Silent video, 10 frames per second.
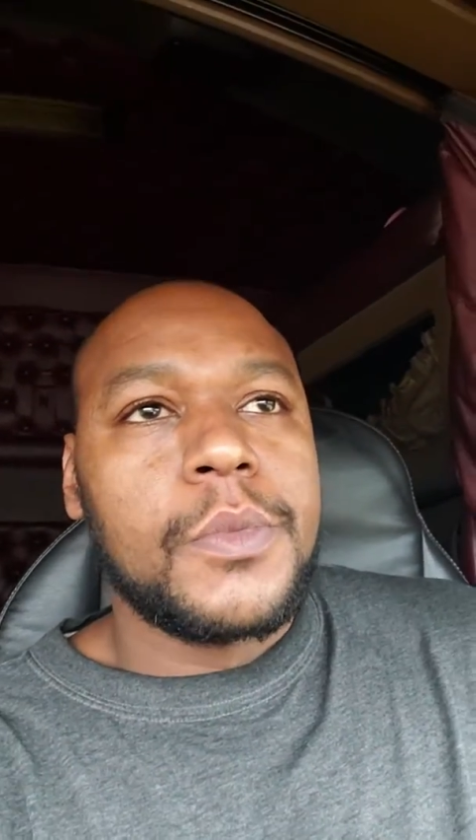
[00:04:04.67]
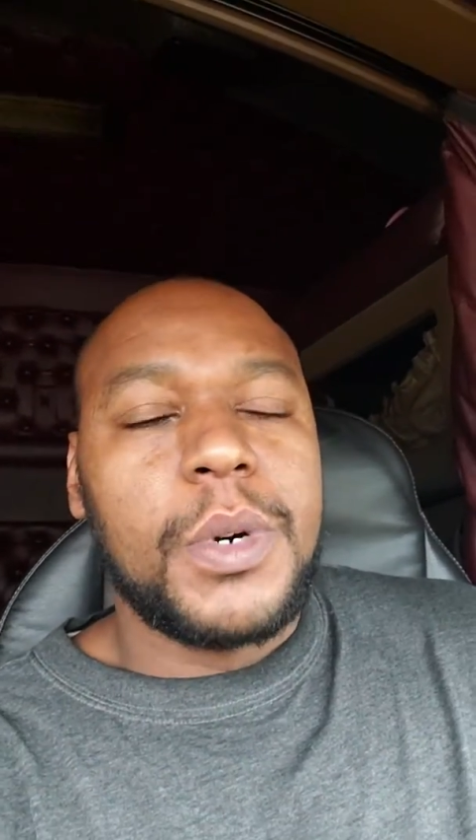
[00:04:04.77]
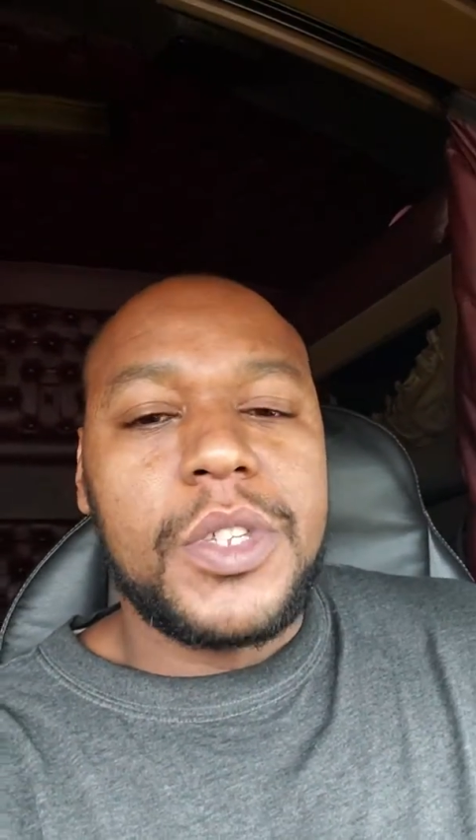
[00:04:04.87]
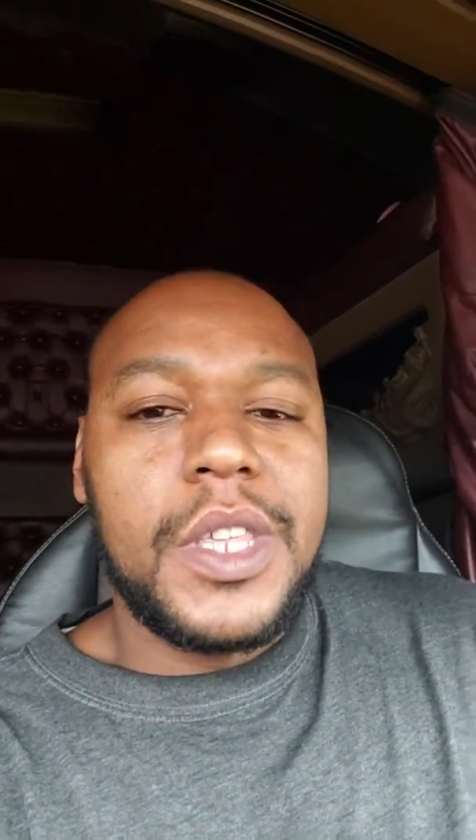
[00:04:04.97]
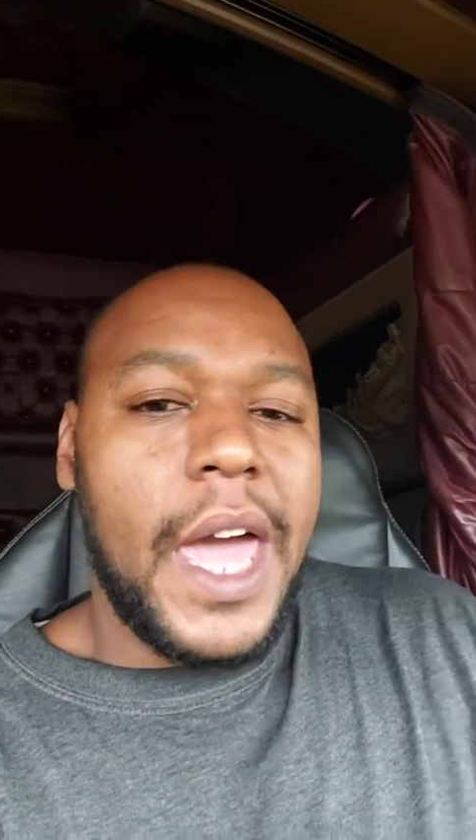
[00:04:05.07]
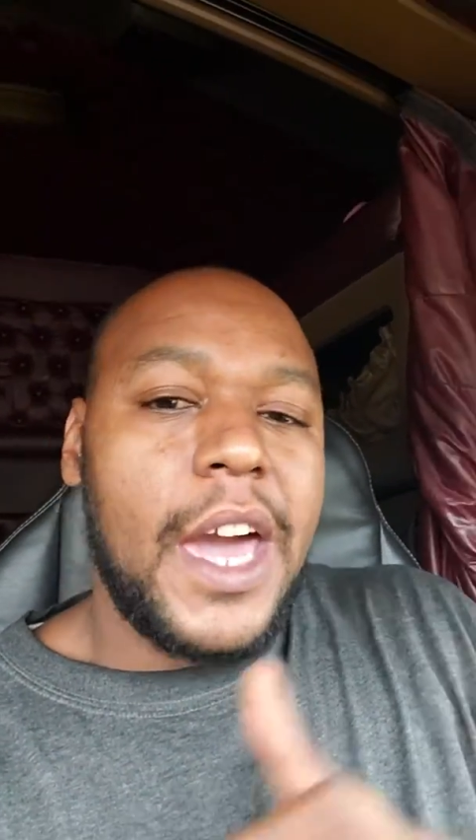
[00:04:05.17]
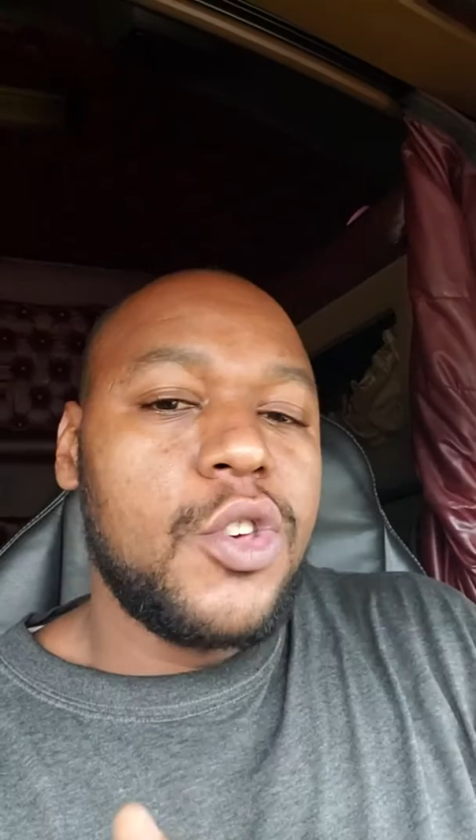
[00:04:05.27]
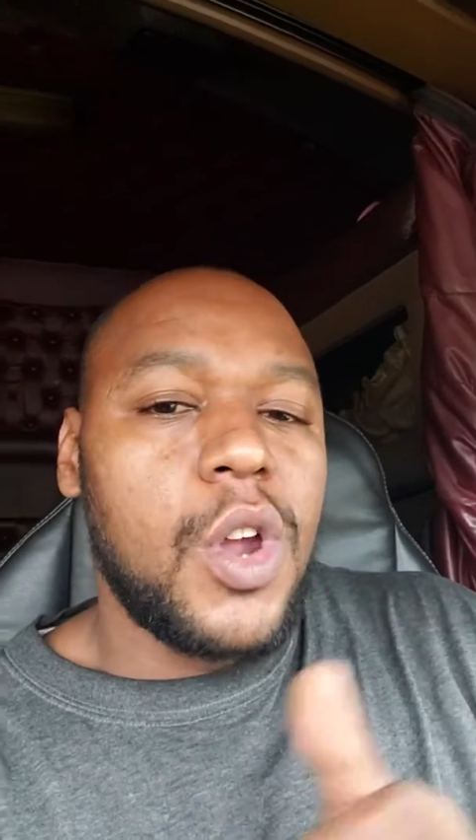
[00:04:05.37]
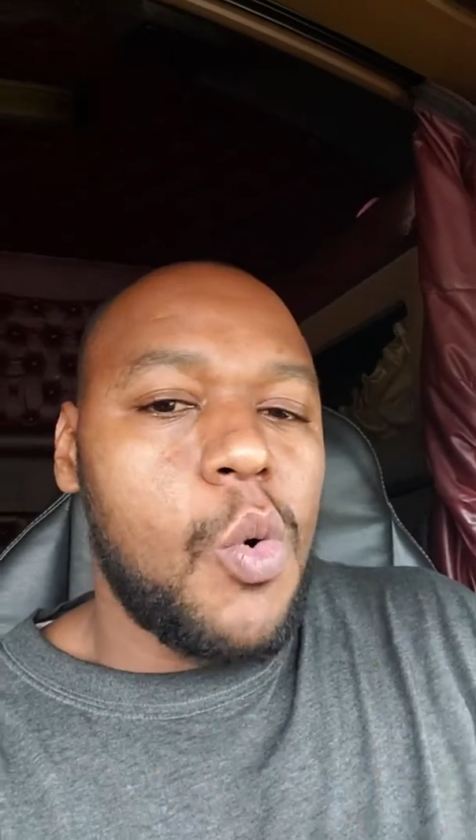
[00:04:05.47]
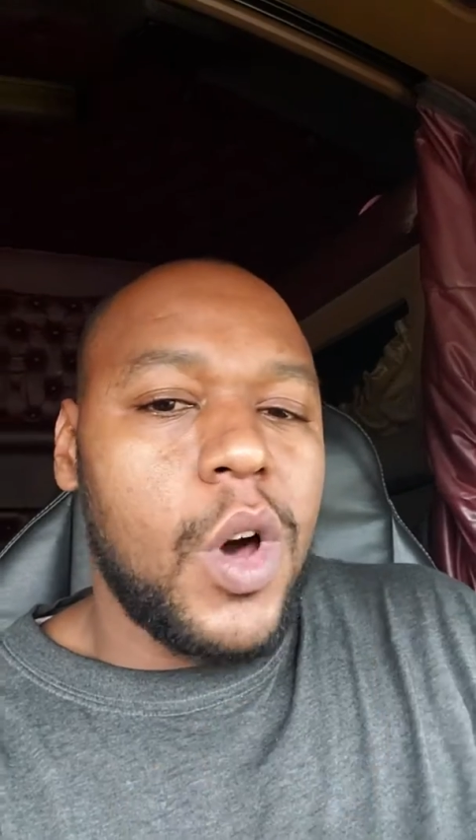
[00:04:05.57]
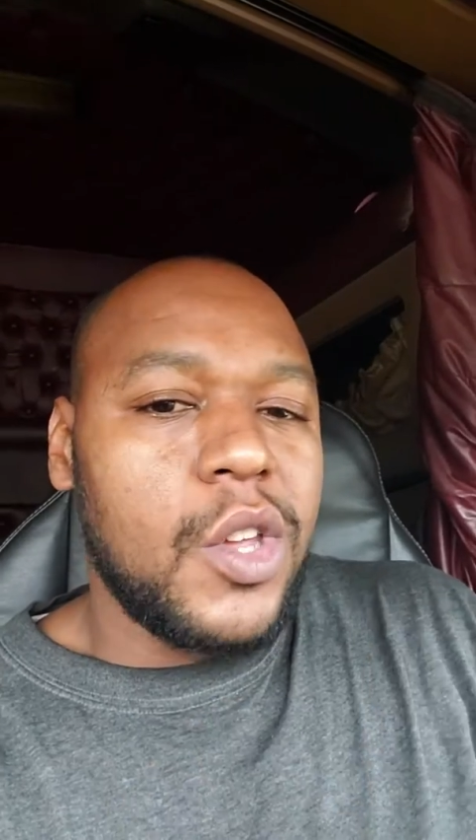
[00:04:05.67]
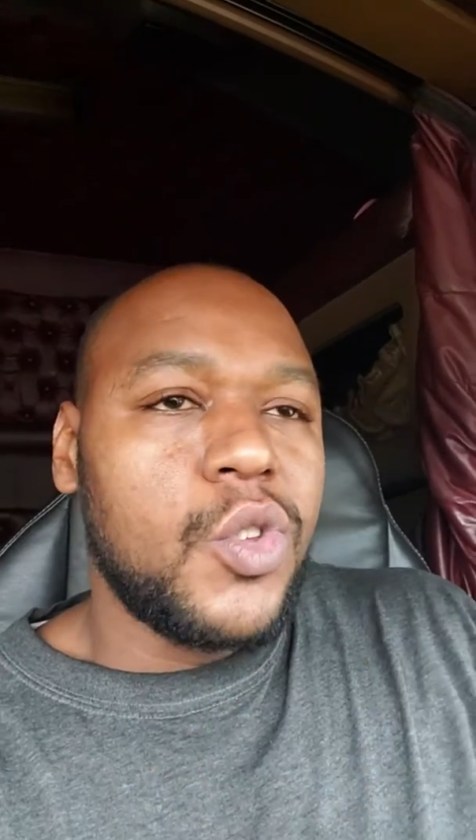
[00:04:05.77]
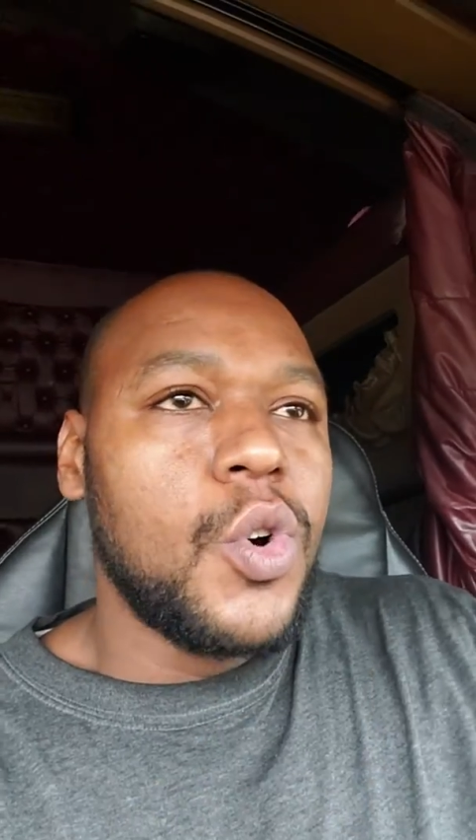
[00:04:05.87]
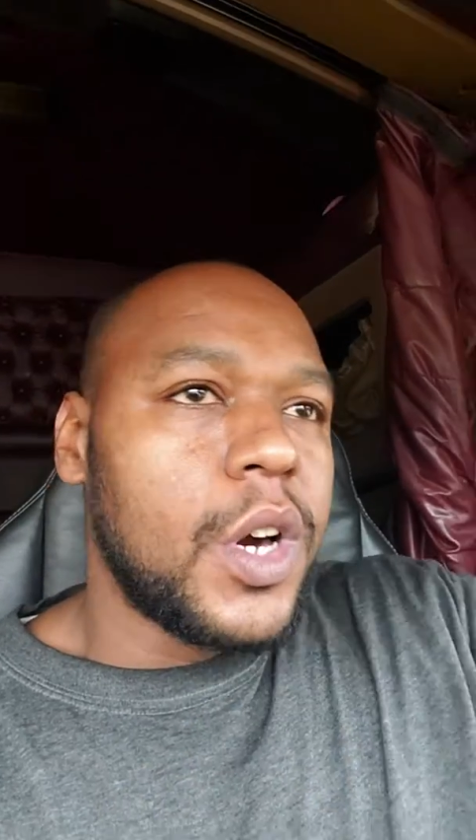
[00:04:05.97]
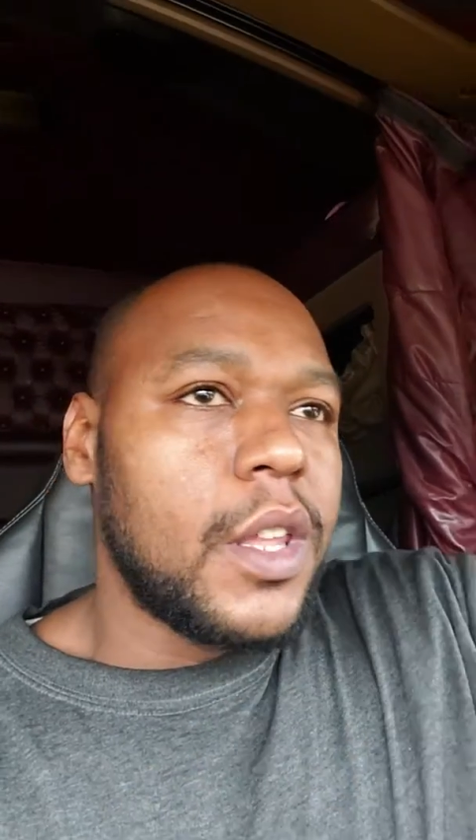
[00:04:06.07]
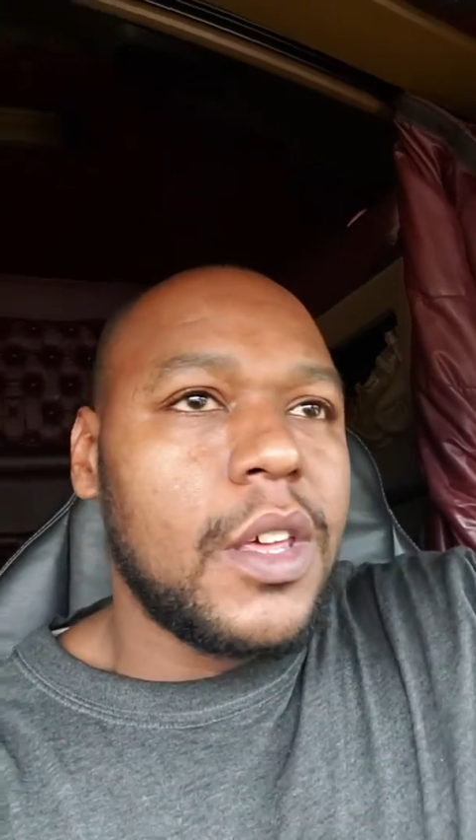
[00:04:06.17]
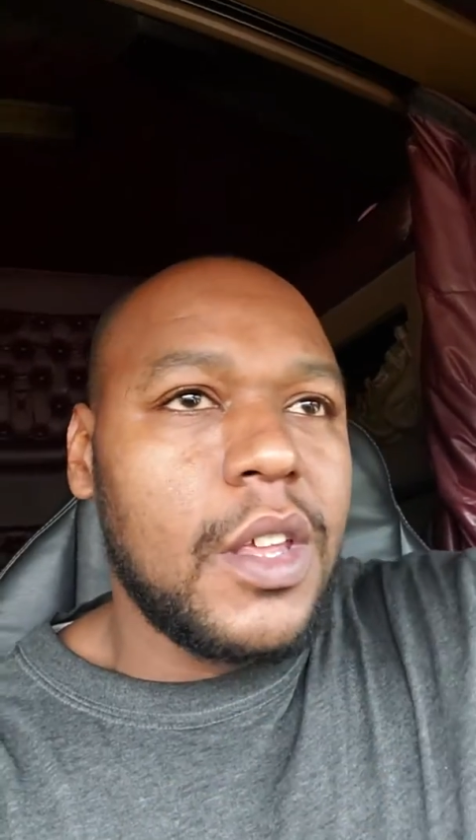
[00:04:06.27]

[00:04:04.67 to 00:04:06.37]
But now you don't want to do it